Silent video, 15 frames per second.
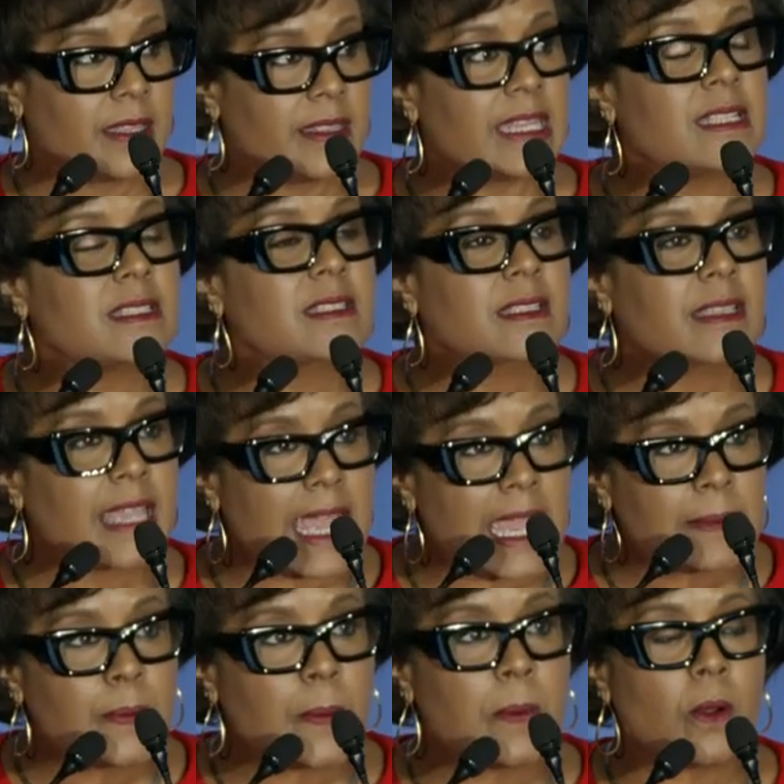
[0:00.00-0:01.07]
that is
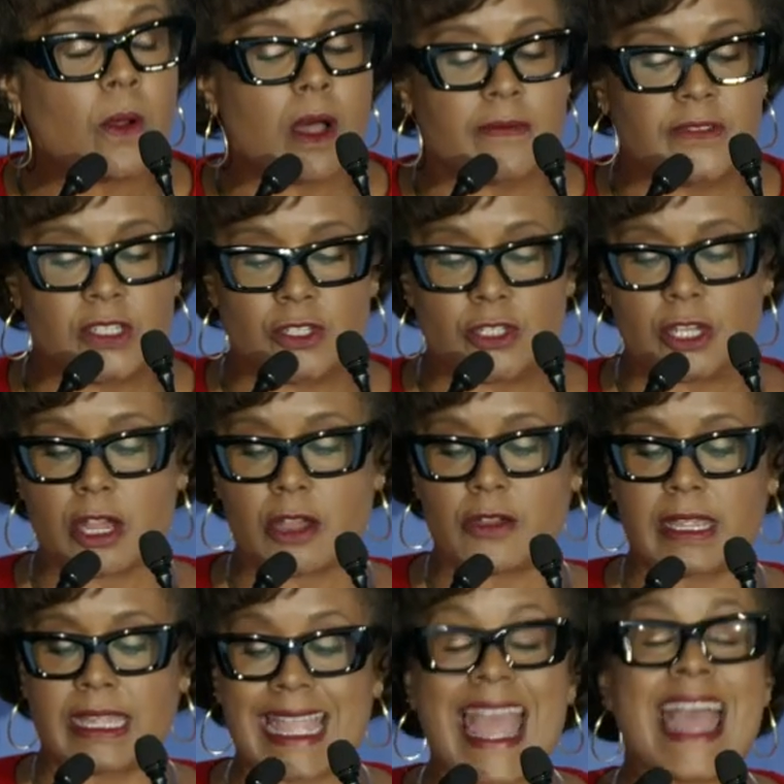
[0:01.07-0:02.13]
capable of
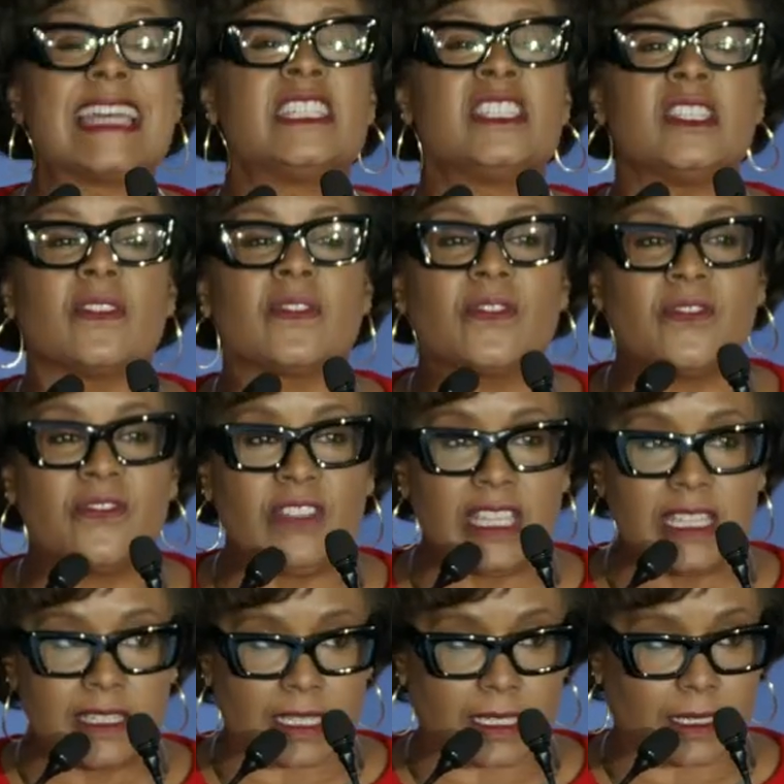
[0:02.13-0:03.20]
deterring and
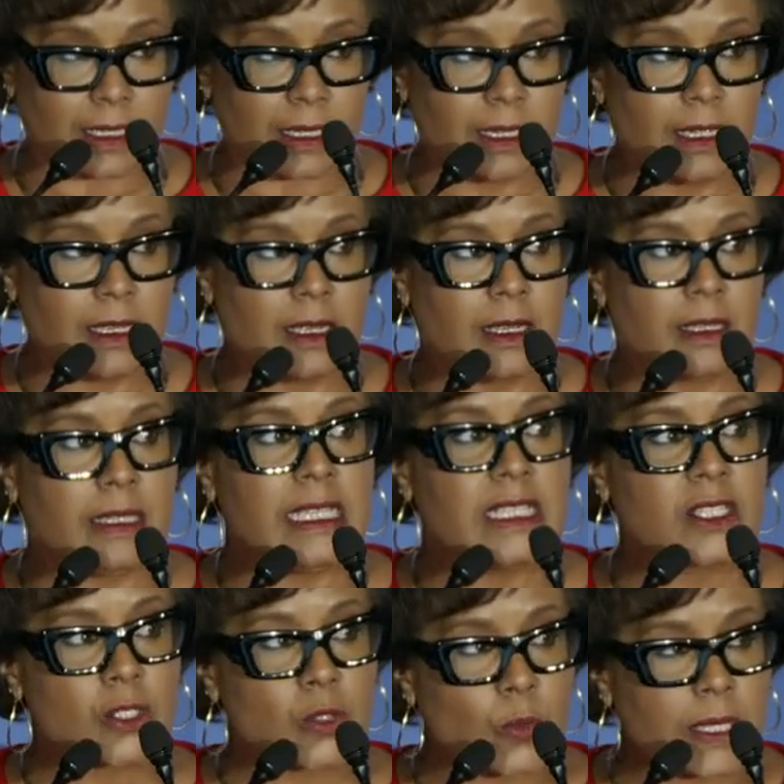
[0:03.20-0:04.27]
defeating
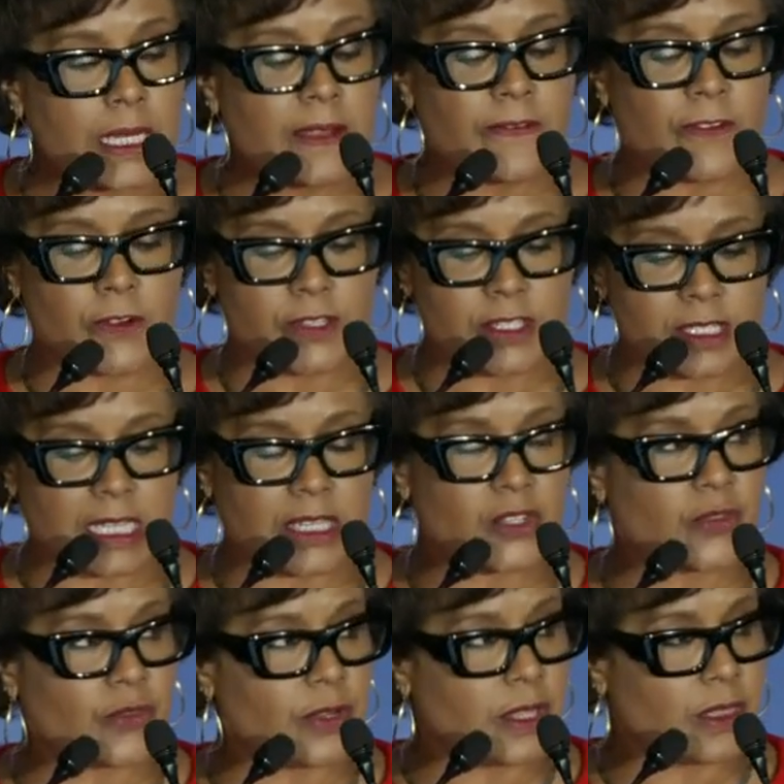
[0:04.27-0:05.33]
these 21st
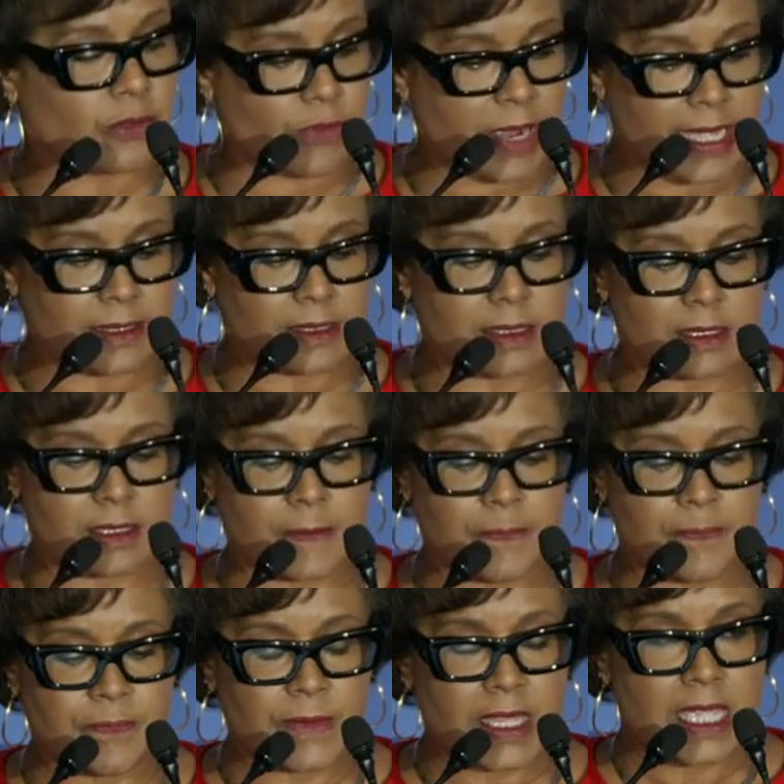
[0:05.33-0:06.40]
century threats.
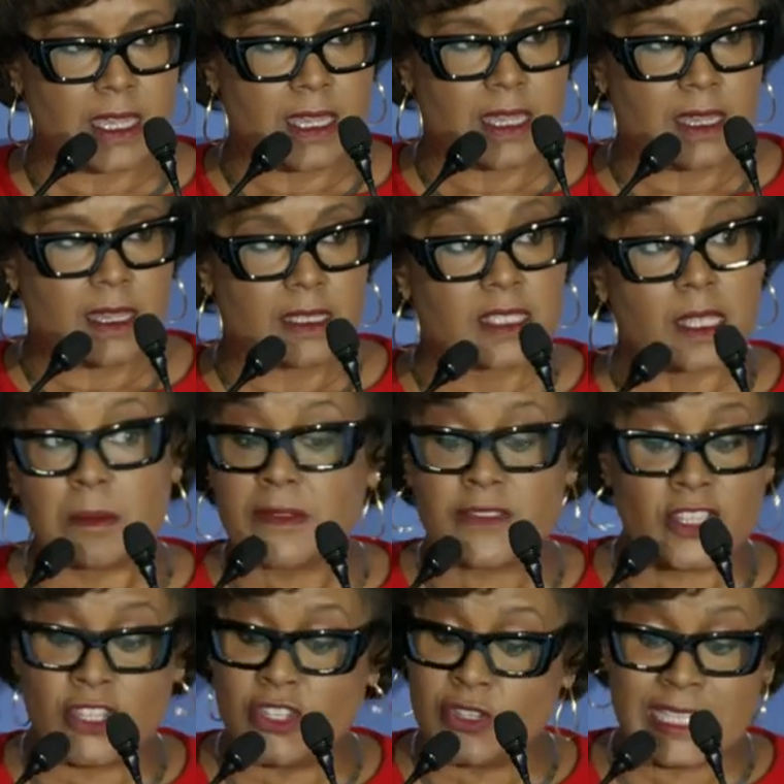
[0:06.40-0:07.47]
Some of
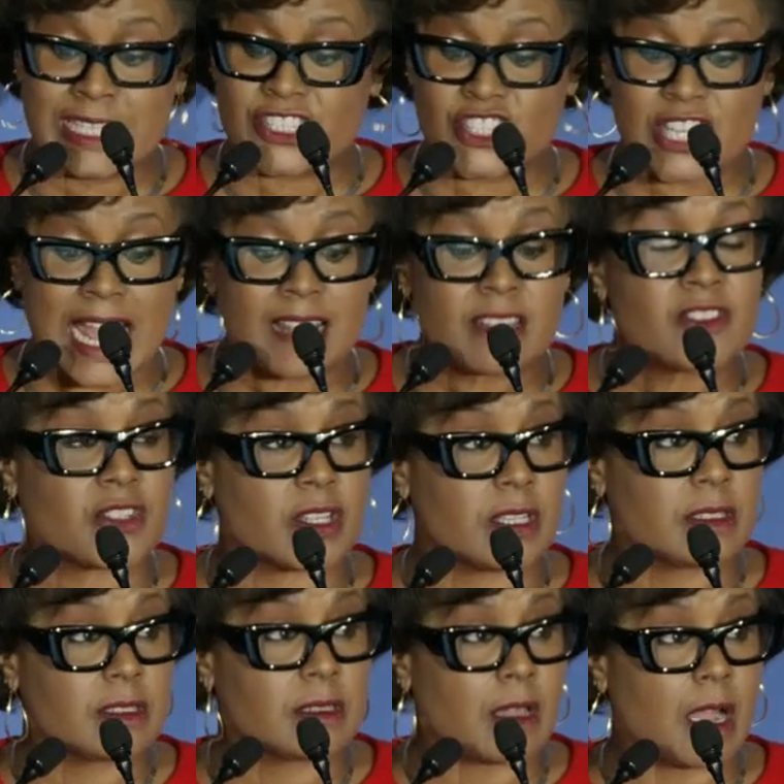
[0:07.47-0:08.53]
the unique
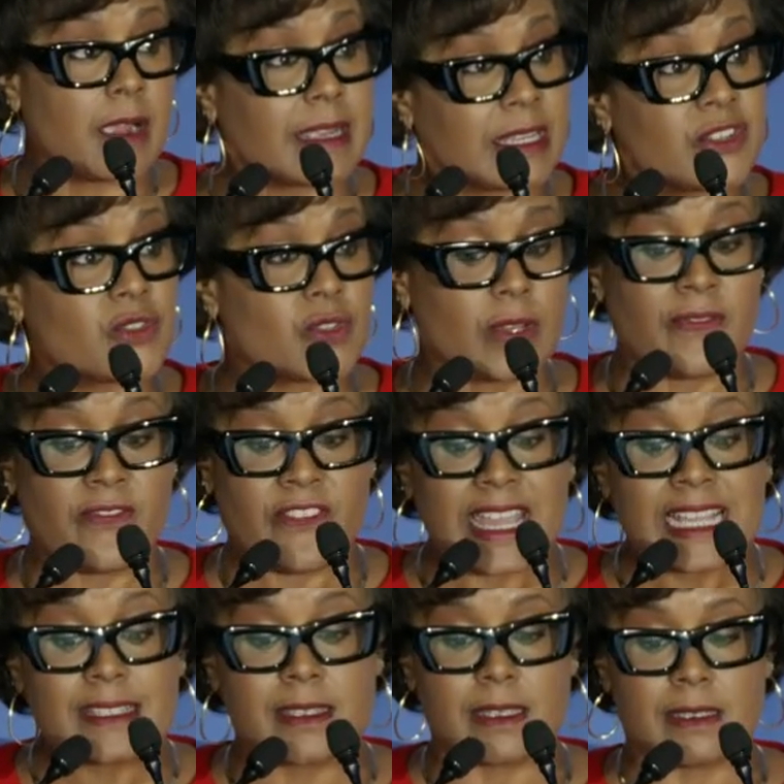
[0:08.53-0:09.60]
challenges our industry
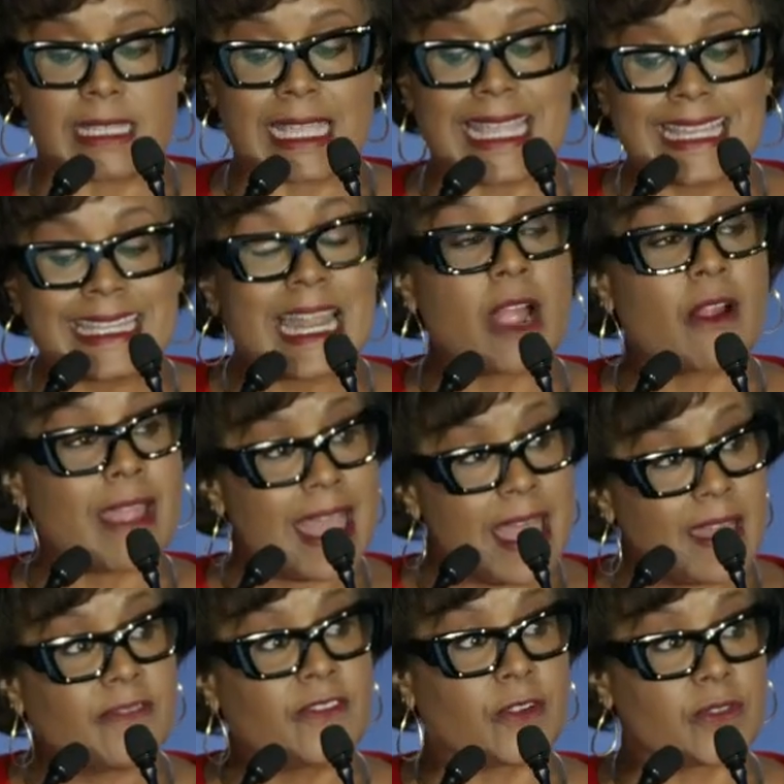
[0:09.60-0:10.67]
faces in our
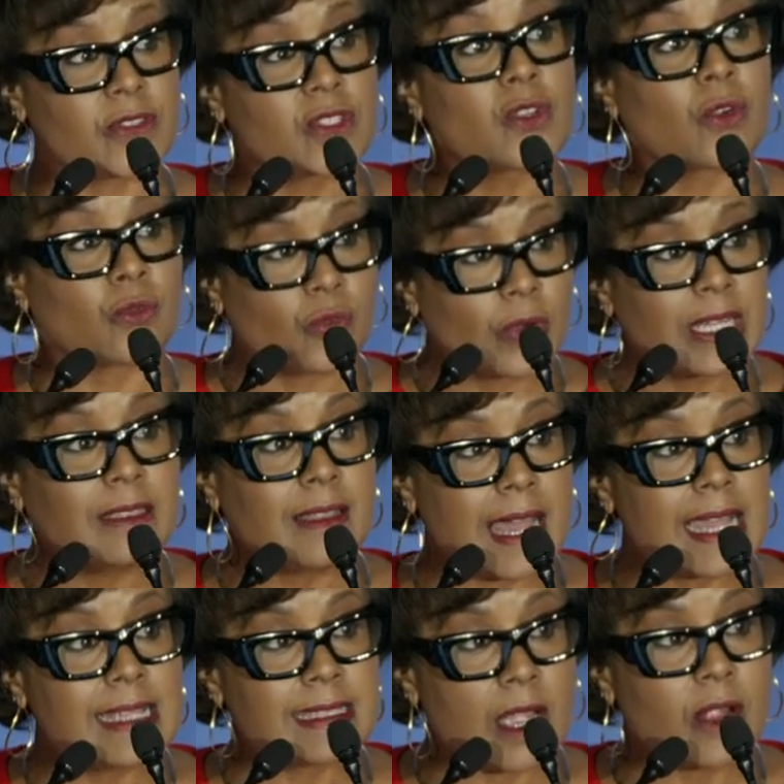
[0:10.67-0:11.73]
efforts to
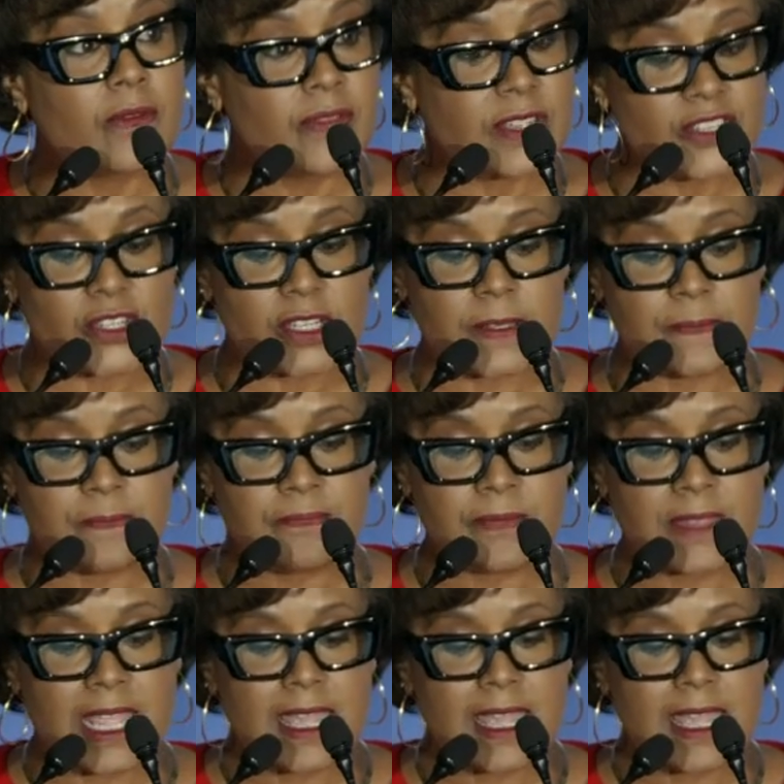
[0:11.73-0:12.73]
realize our vision,